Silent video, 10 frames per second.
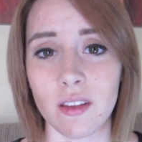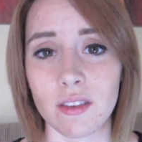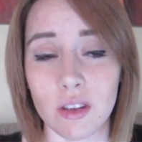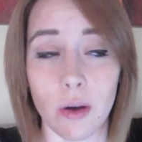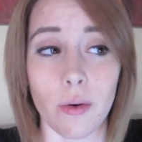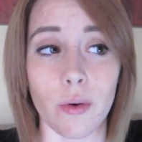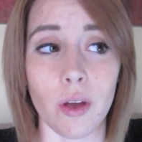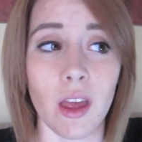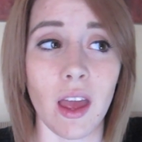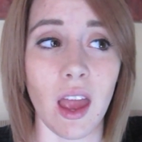So
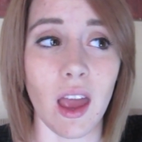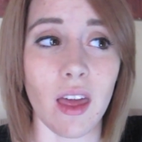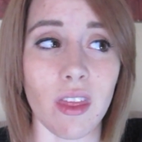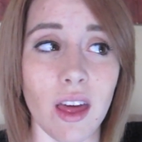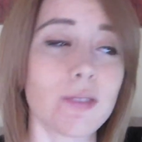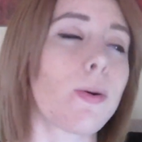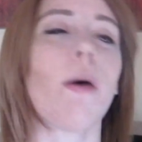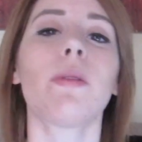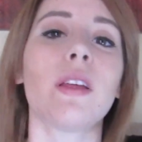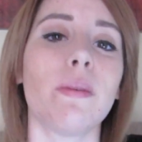that's
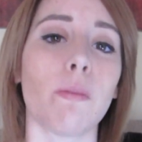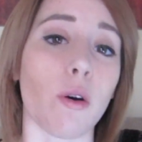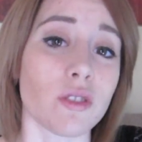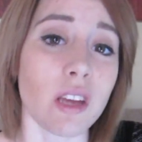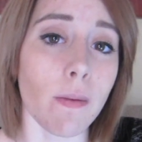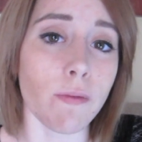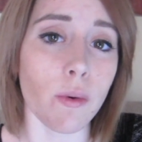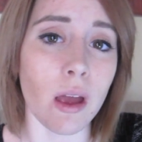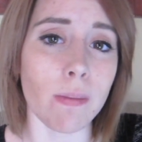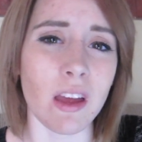probably the most helpful
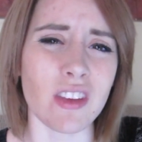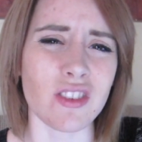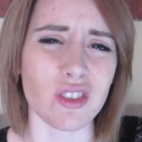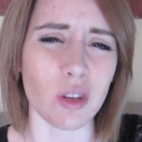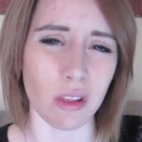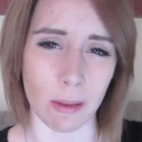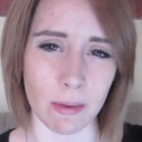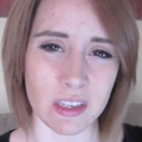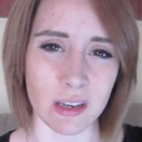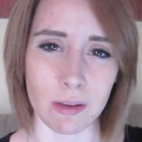way, but it's just so
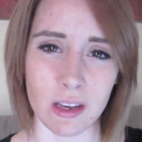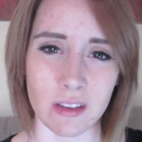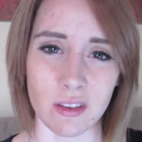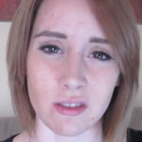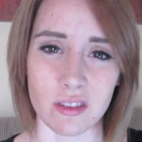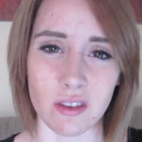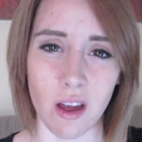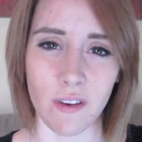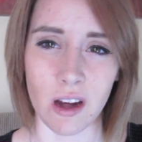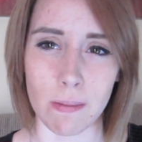limited because there's just
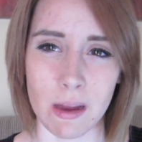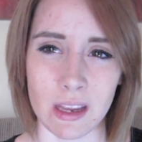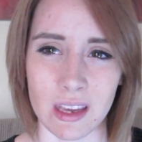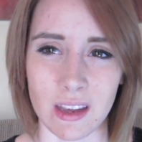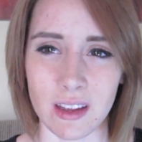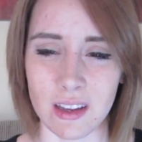not very many